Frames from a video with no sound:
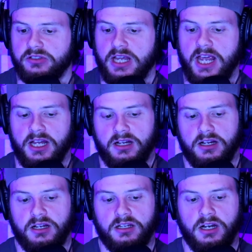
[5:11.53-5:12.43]
saying,
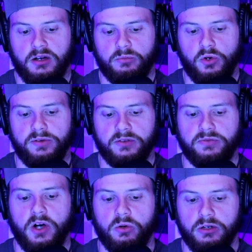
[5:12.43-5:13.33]
moving
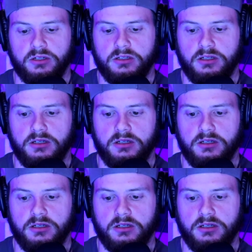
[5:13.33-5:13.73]
forward,